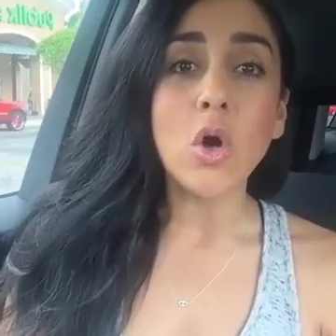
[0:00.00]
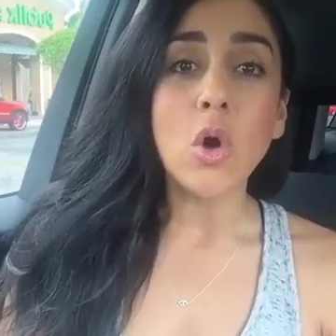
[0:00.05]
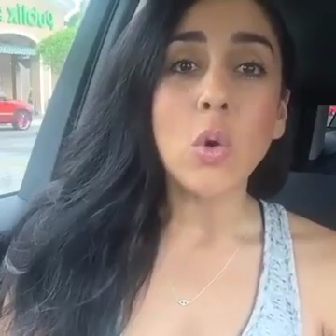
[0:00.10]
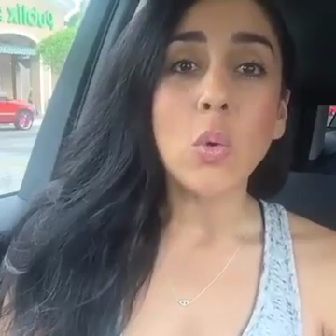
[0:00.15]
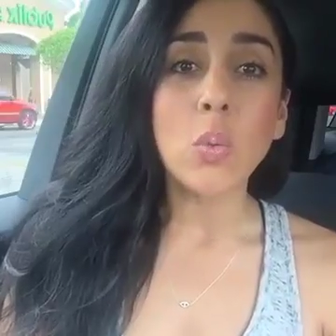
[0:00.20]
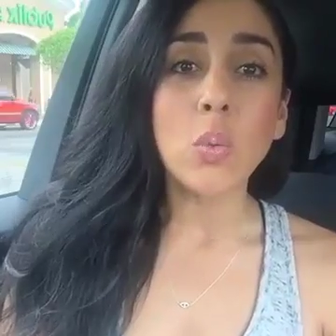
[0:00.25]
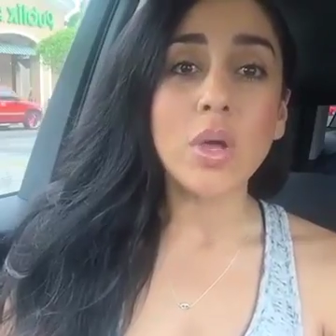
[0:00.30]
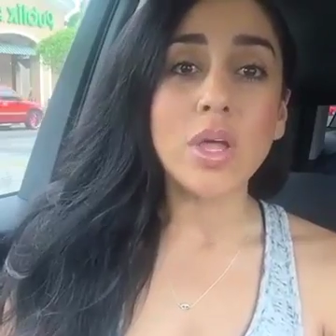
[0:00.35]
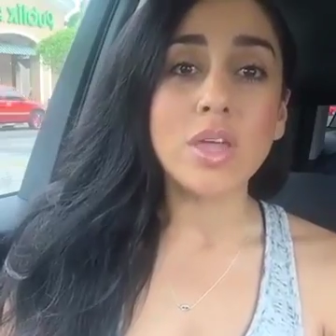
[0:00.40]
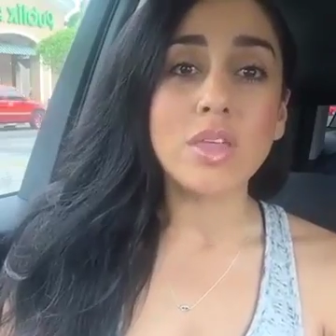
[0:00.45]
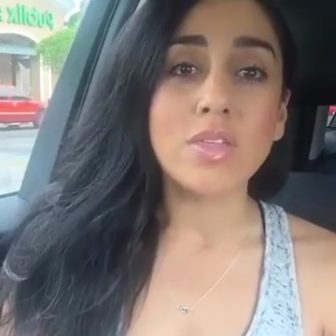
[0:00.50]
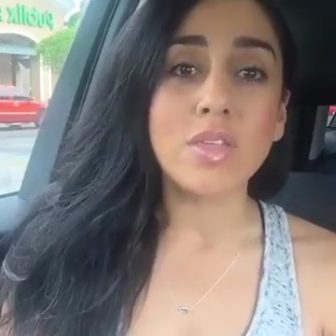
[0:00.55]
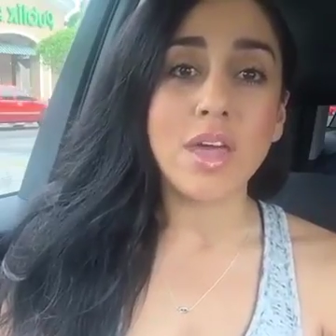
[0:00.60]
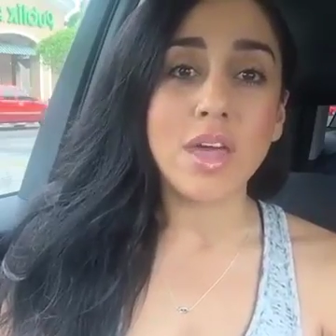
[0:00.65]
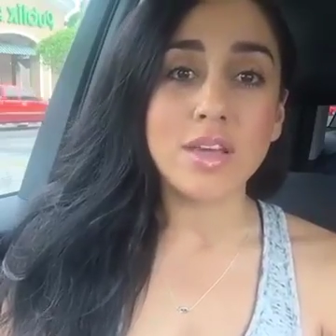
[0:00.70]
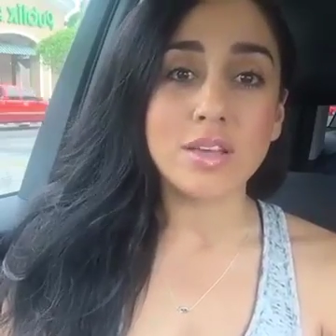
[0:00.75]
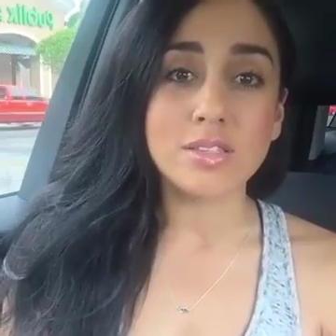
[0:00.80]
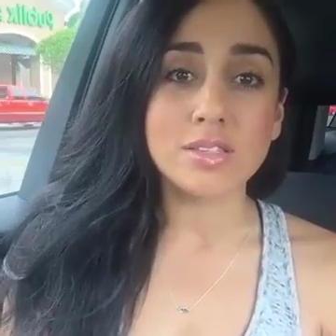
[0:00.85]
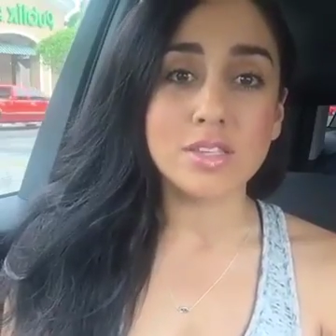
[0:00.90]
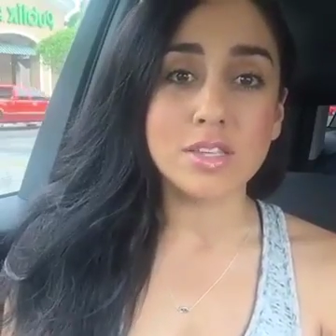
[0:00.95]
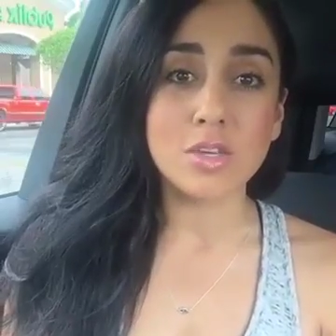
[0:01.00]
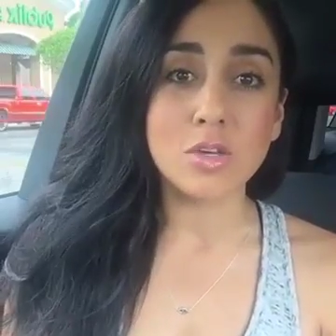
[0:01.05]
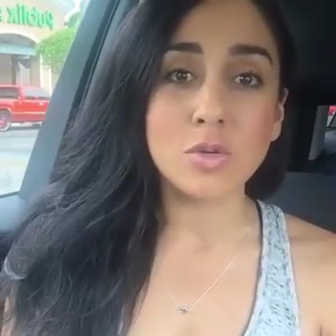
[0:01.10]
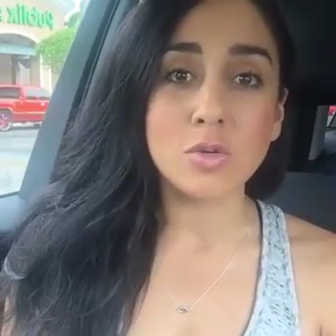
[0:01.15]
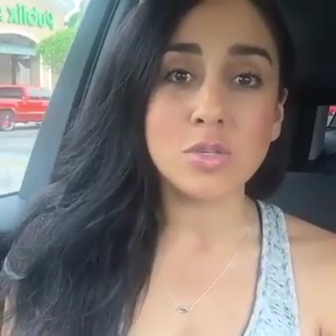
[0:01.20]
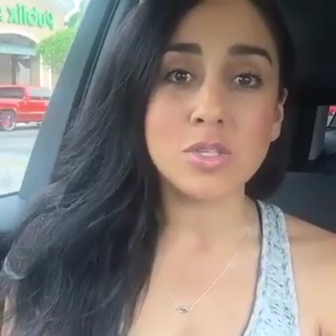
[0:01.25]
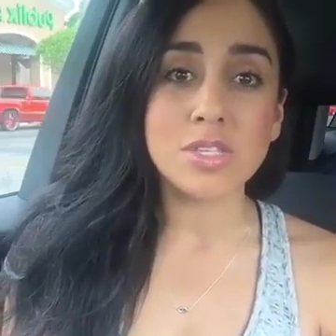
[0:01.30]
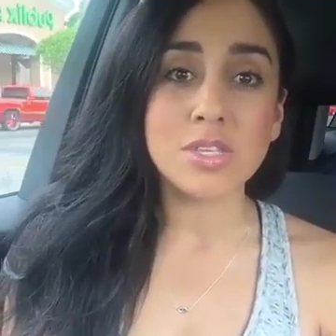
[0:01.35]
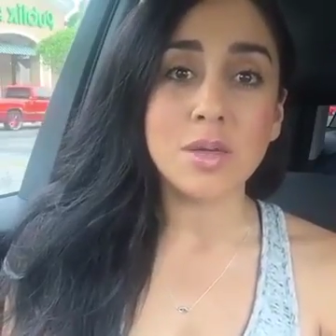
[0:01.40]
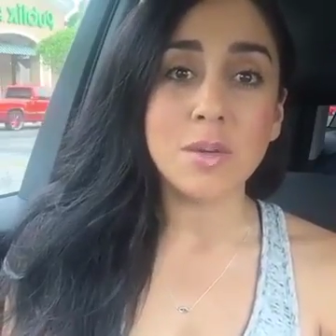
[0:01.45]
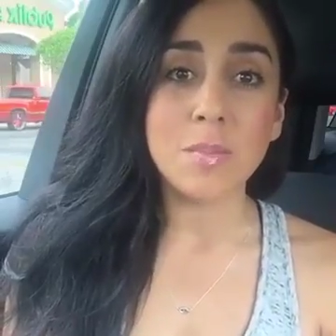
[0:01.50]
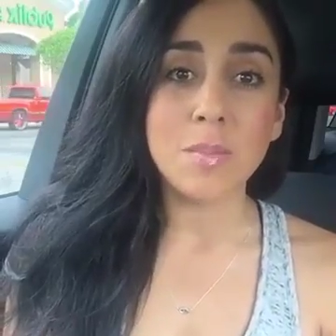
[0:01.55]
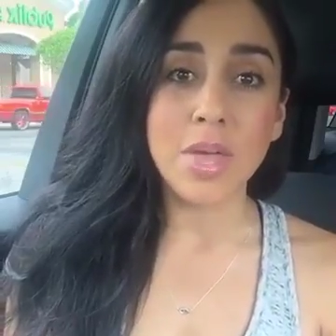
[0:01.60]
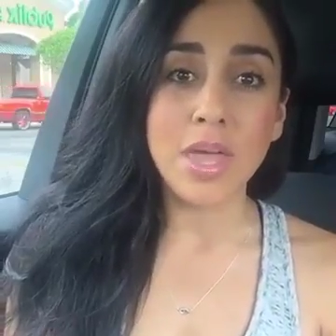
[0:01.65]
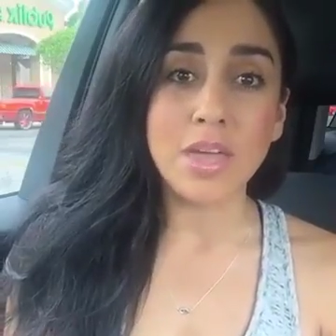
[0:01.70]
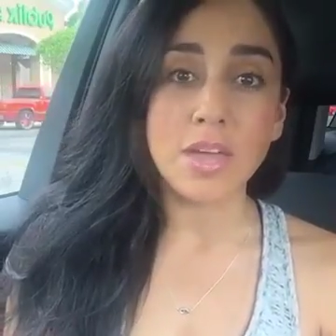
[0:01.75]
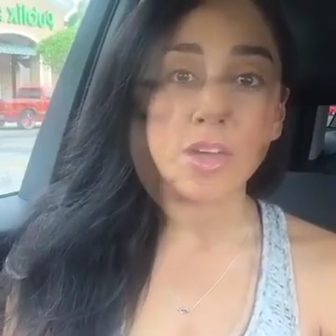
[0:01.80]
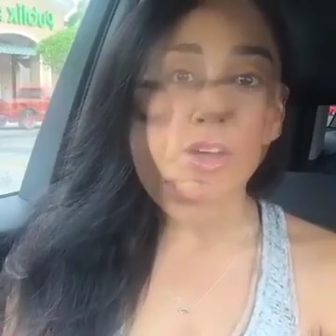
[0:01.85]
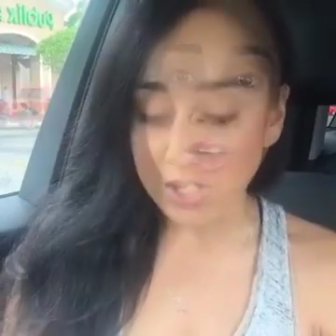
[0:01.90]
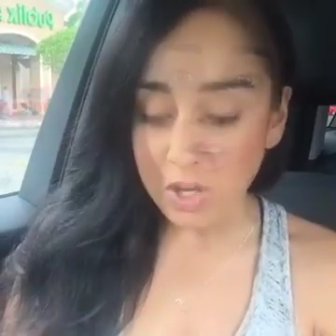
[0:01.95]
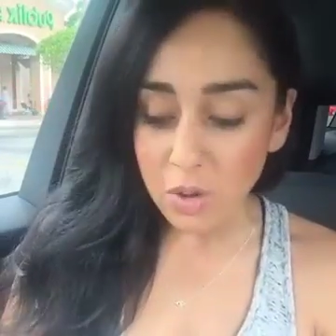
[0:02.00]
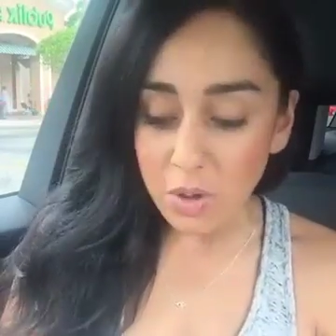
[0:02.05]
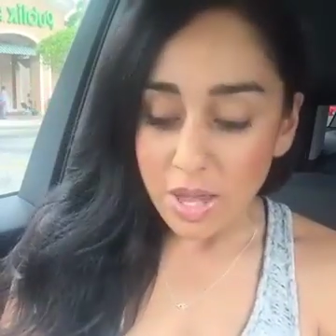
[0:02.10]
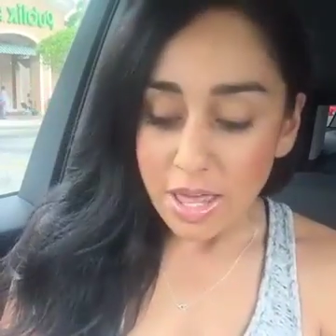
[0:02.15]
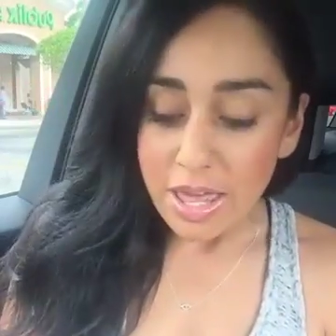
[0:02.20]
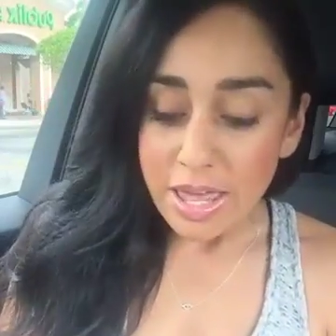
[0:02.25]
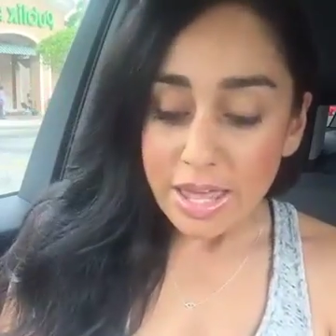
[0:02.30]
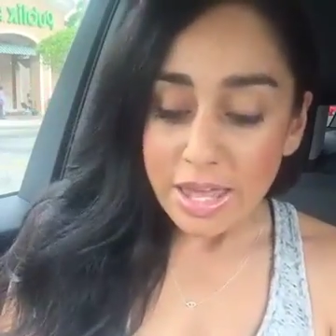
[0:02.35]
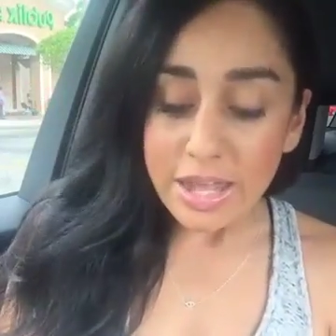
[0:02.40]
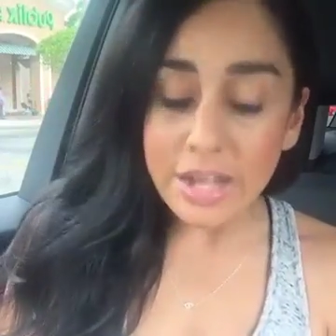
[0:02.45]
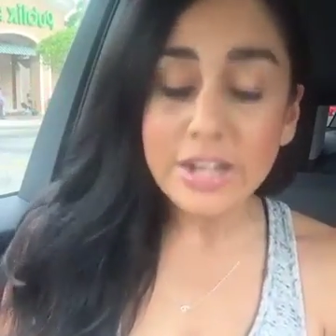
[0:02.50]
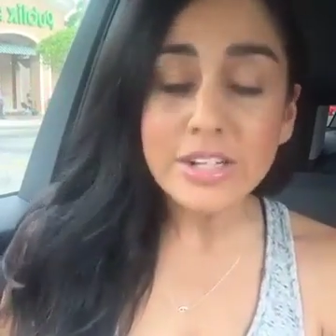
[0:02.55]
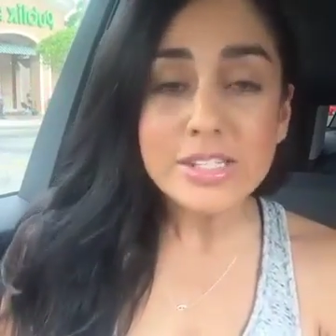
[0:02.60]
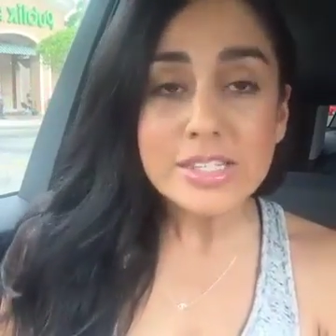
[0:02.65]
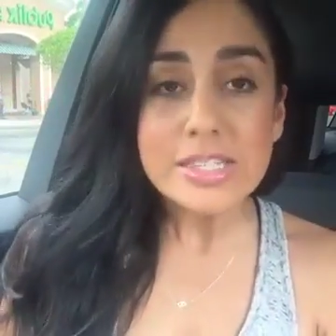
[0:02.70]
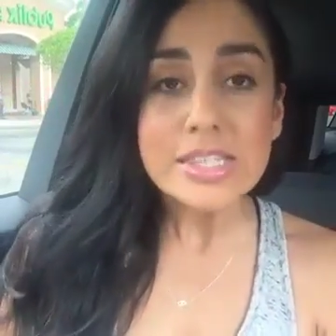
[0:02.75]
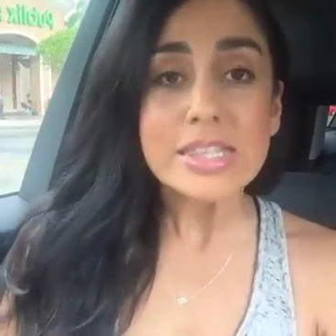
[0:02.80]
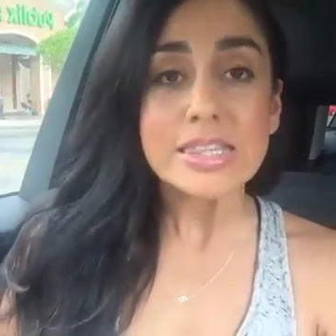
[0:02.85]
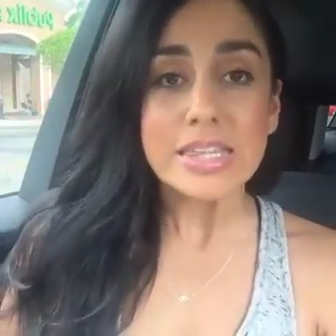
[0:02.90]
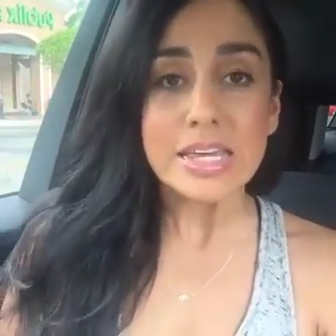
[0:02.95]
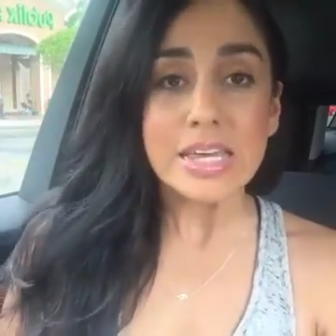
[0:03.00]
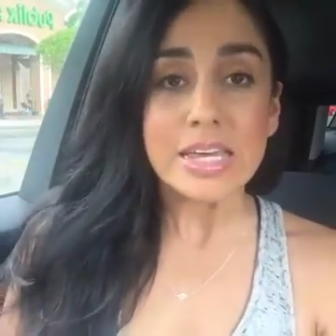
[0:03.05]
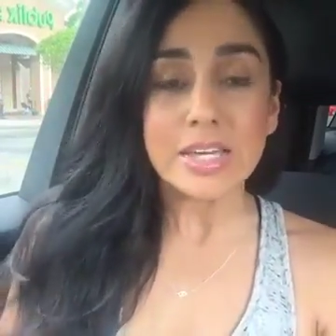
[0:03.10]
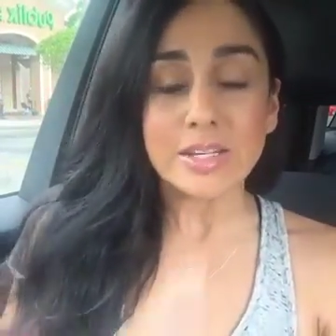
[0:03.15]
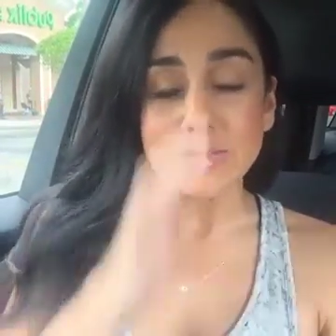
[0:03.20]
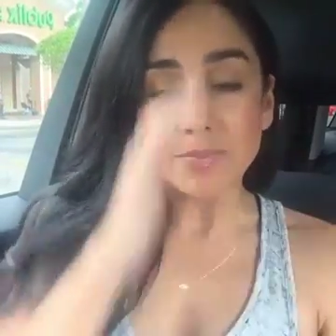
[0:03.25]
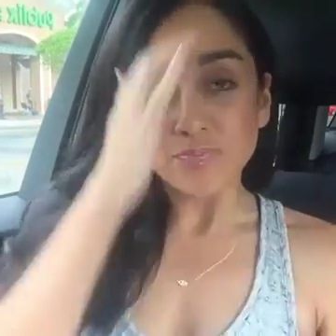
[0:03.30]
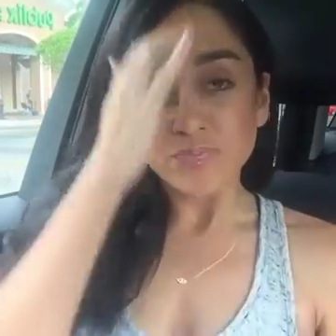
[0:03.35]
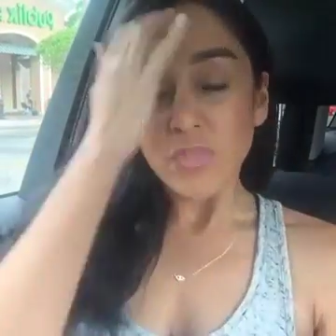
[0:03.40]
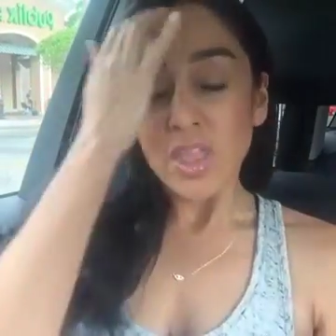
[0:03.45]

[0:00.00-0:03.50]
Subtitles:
with excuse makers. So here's the thing.